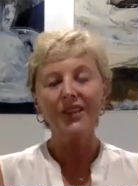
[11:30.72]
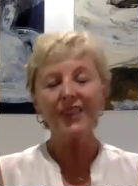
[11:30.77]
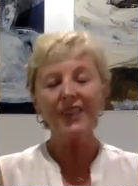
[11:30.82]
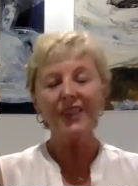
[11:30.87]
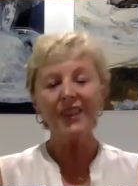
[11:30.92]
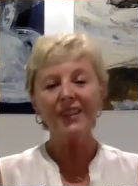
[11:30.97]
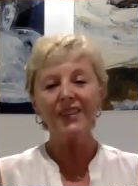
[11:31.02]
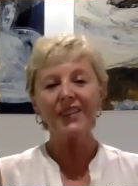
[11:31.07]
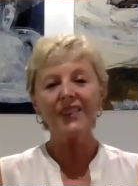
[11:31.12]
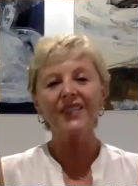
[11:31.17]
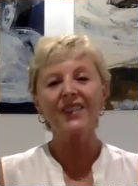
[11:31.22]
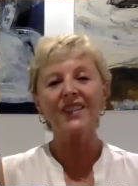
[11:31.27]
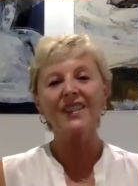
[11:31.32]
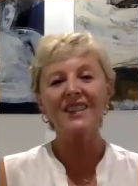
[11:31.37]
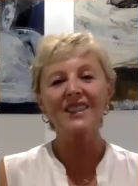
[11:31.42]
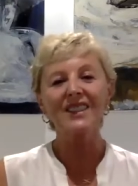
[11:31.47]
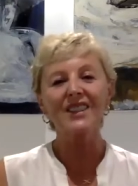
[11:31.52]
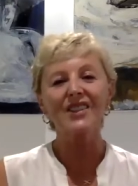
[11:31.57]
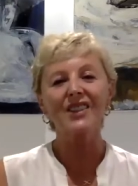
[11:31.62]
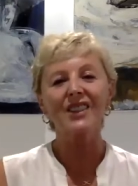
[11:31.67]
that the
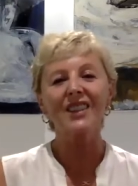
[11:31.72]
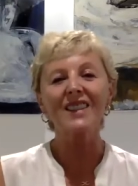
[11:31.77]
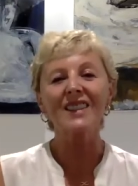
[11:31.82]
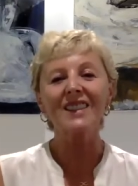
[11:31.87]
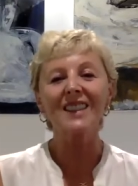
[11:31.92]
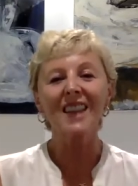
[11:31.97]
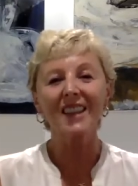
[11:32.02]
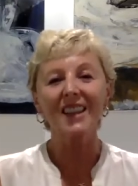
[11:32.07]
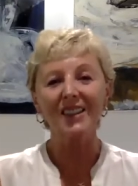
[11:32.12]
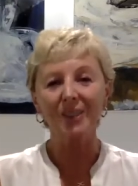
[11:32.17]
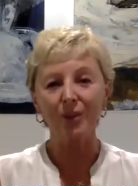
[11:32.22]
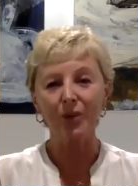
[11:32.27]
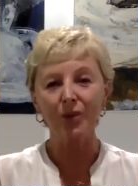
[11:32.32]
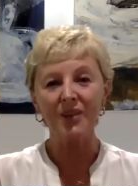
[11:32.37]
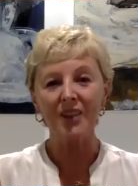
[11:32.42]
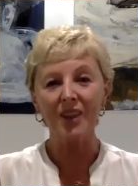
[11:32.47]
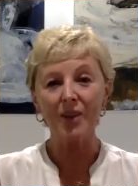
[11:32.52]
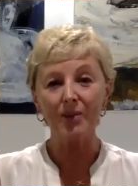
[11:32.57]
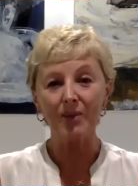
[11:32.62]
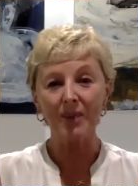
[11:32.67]
stress can
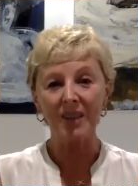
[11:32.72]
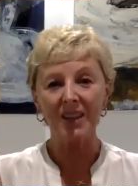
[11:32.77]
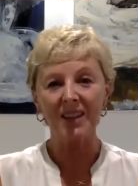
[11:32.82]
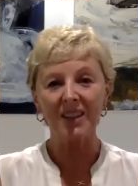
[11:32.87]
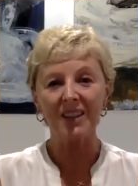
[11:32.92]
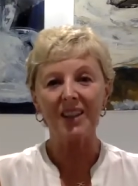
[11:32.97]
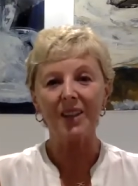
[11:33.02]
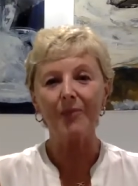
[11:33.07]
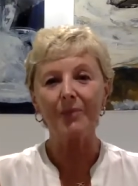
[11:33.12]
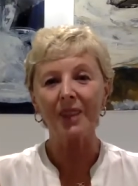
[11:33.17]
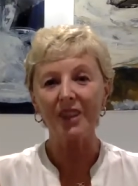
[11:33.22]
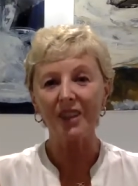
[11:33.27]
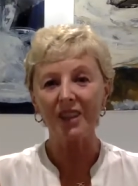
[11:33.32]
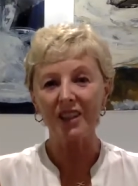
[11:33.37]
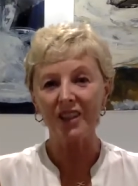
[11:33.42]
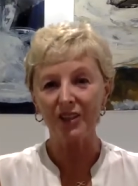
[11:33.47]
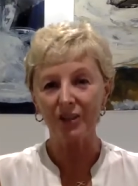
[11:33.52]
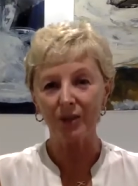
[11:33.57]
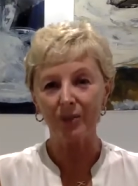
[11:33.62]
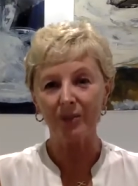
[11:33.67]
also be a big
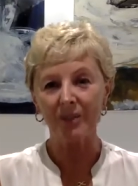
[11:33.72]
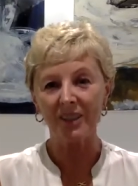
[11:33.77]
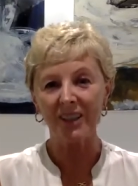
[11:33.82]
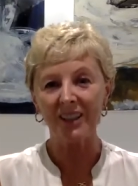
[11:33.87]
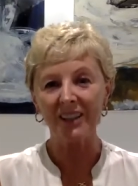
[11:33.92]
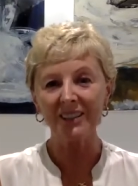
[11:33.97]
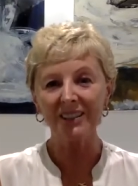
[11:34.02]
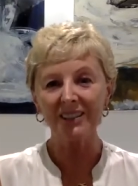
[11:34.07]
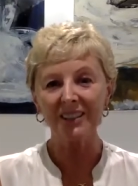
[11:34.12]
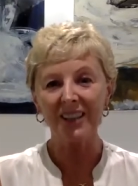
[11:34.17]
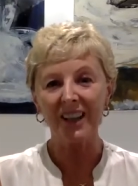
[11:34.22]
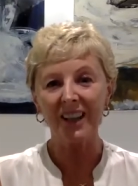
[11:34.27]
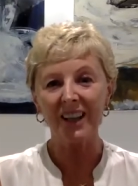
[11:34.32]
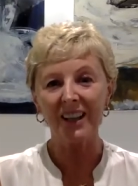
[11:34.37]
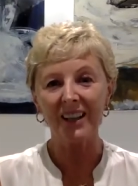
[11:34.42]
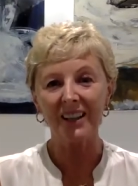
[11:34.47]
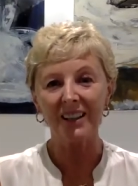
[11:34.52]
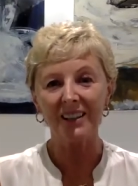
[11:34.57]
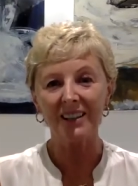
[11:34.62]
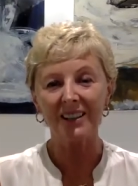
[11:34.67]
contributor,
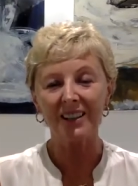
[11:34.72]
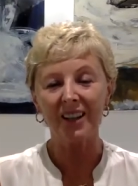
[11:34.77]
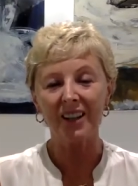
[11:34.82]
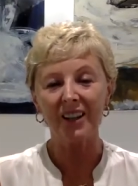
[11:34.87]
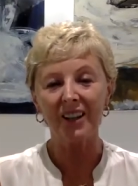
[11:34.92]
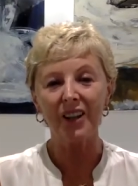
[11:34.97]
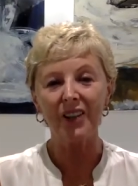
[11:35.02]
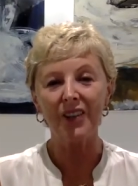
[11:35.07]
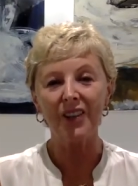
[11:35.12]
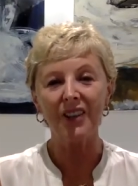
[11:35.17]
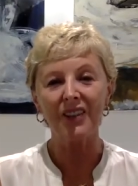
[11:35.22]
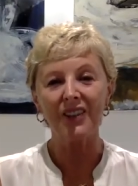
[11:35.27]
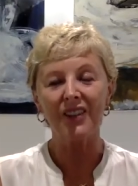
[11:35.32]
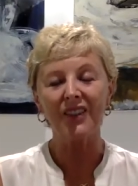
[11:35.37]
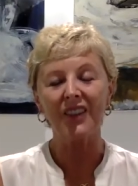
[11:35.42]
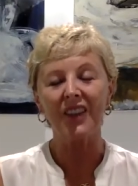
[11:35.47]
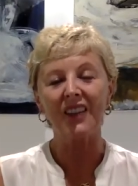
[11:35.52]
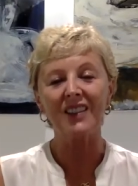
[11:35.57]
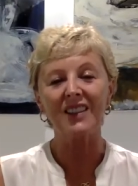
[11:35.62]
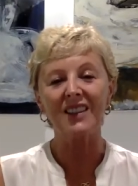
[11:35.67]
and I don't think that
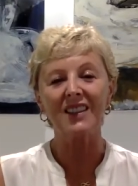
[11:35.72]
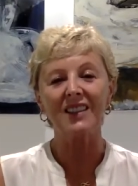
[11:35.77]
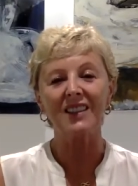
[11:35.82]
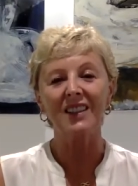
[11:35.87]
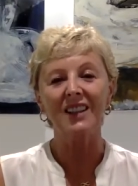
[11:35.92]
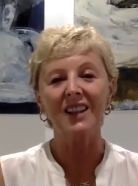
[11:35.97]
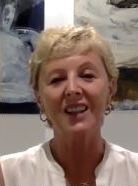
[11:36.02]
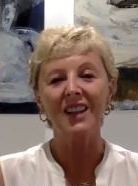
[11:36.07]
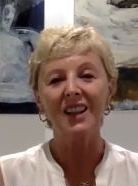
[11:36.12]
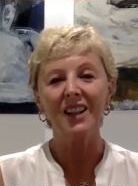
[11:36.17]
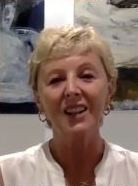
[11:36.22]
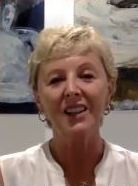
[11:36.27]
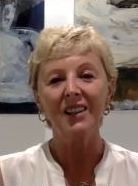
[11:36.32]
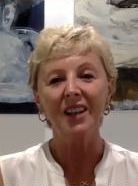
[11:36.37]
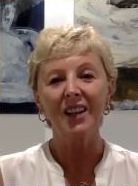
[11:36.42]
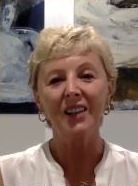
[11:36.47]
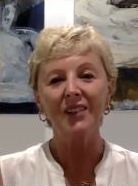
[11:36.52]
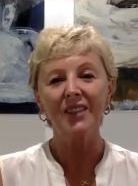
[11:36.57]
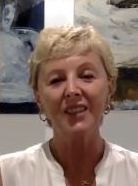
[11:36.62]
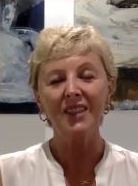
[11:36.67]
that's,
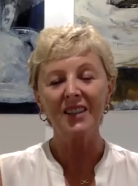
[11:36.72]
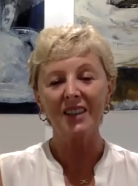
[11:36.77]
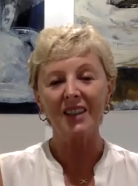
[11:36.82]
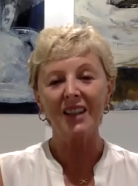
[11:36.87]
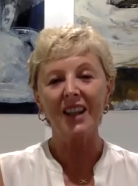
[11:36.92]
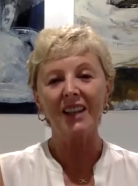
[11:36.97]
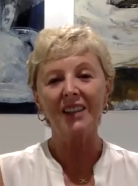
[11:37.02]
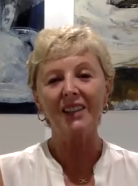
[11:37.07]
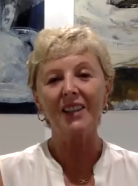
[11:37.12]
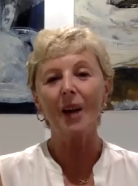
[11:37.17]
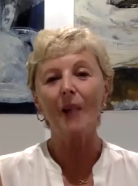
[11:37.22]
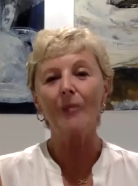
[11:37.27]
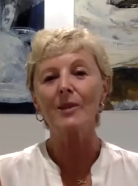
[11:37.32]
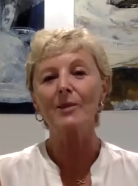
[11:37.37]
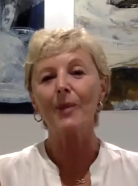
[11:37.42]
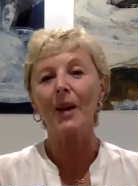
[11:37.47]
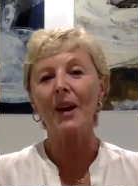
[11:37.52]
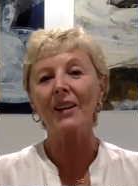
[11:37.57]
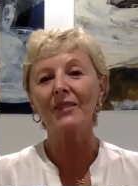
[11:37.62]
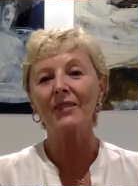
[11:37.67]
and this again comes
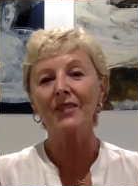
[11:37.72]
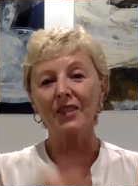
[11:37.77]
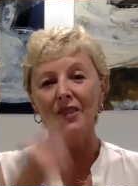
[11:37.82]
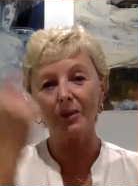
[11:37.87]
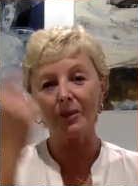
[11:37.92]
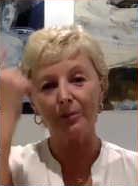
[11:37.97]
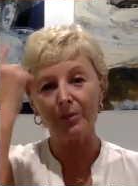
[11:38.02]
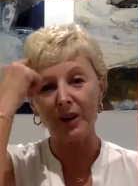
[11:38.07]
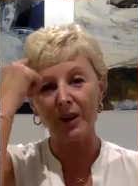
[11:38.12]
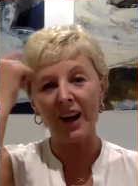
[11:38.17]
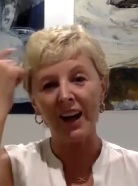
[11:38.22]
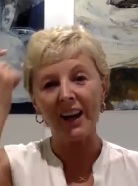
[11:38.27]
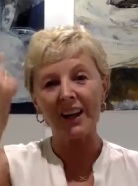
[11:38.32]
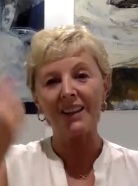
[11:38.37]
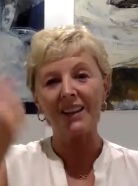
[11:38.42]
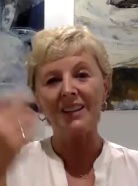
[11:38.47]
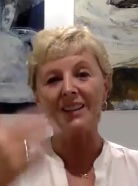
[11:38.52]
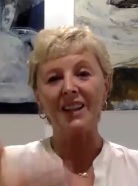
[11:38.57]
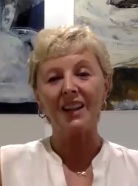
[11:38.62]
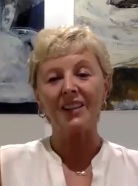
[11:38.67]
back for the
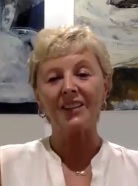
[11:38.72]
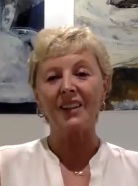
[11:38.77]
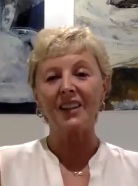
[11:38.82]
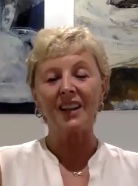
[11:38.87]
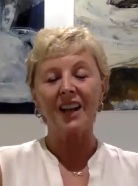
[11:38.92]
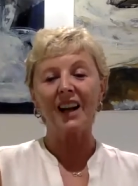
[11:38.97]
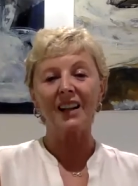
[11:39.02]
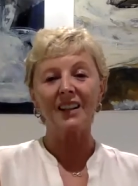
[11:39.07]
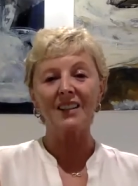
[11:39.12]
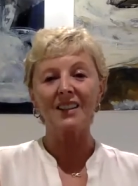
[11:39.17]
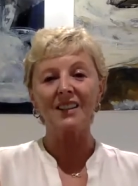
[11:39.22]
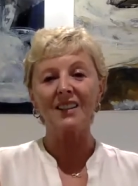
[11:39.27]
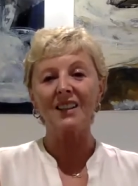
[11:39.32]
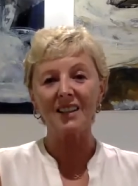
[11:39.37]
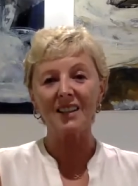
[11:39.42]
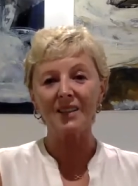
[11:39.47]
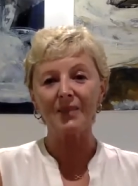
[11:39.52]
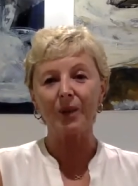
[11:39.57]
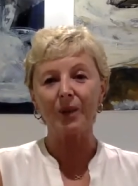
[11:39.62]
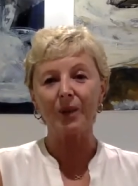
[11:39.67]
brain and the gut
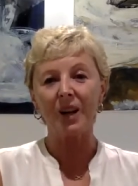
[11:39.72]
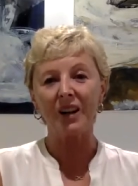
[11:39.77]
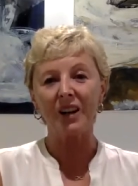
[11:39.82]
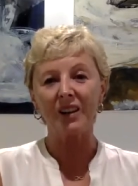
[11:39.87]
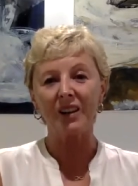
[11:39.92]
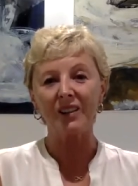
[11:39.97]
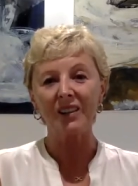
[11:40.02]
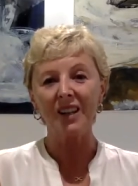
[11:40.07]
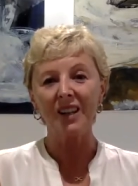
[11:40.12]
as well,